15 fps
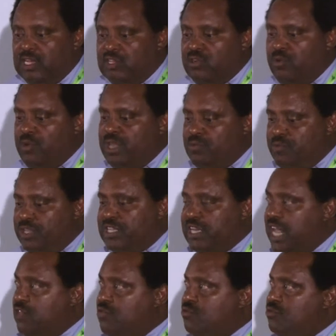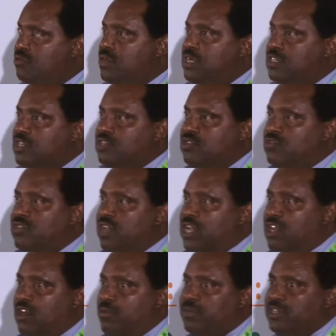So we try to, the
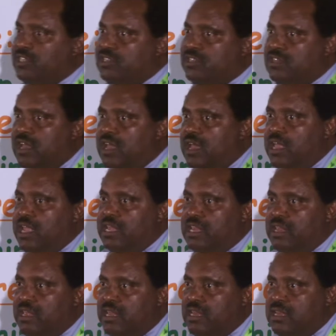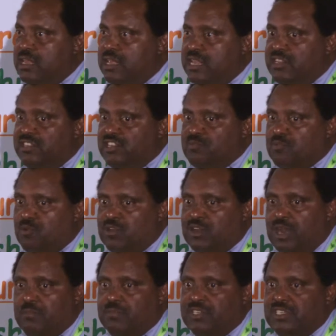socioeconomists in this
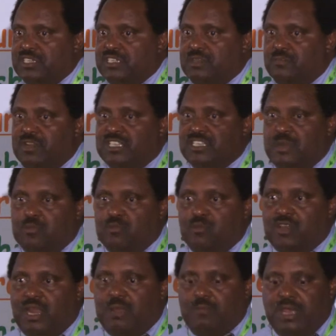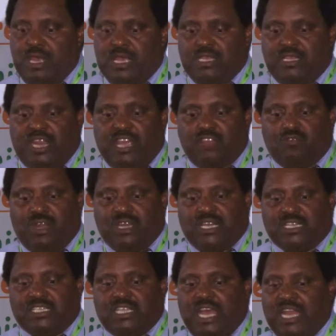program, in this SIMLESA program, try to
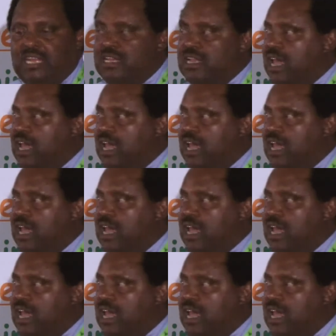understand.